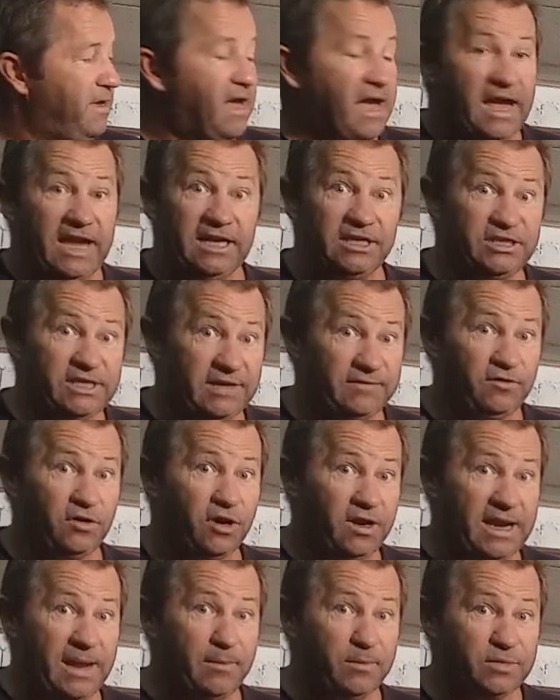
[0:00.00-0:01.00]
I actually haven't
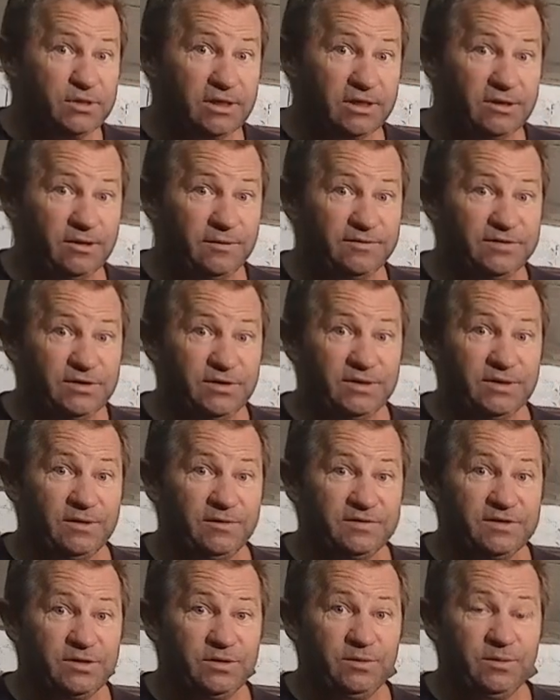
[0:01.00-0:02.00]
got an amp, so I'd love
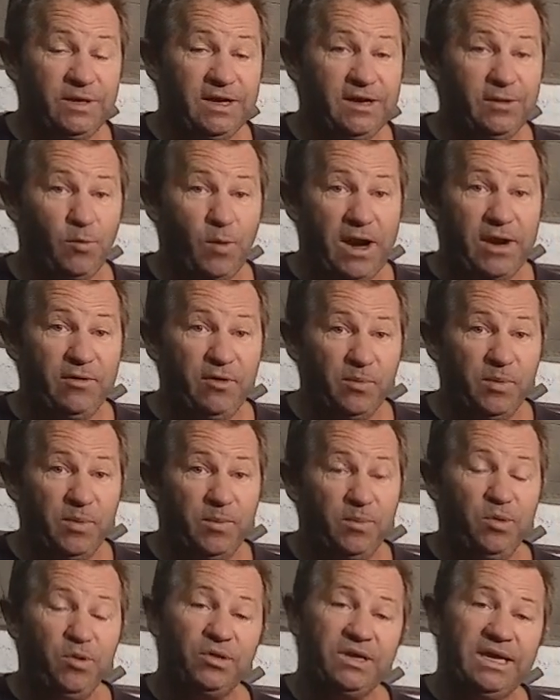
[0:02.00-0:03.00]
to wire it up
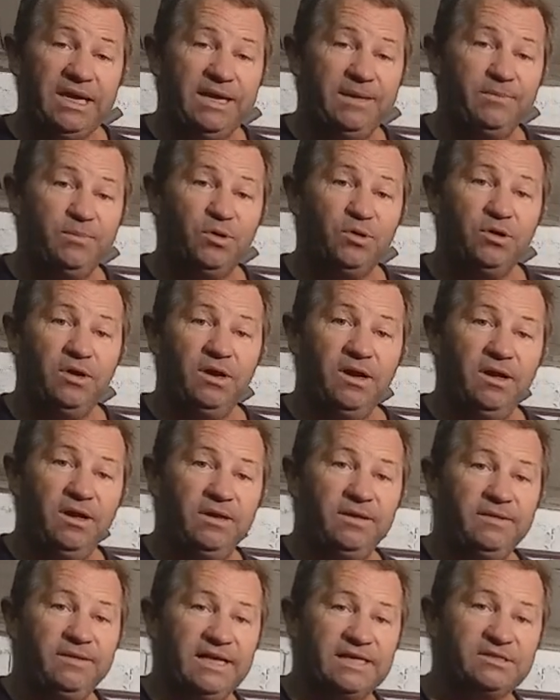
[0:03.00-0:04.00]
and plug it in, but
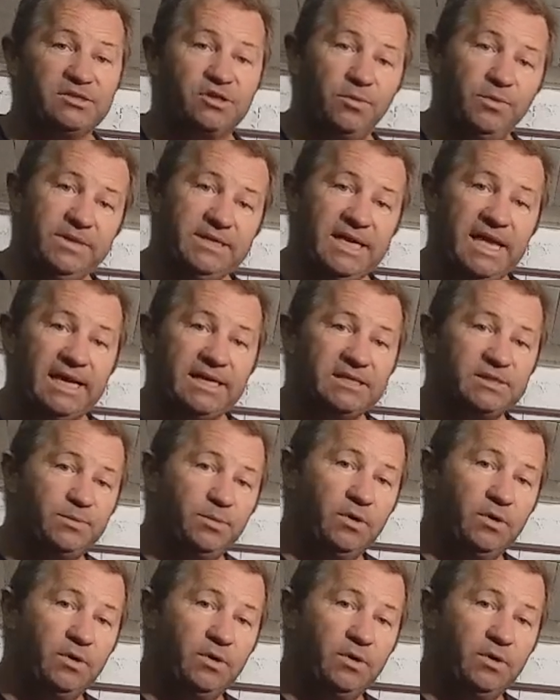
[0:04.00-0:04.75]
that's coming next.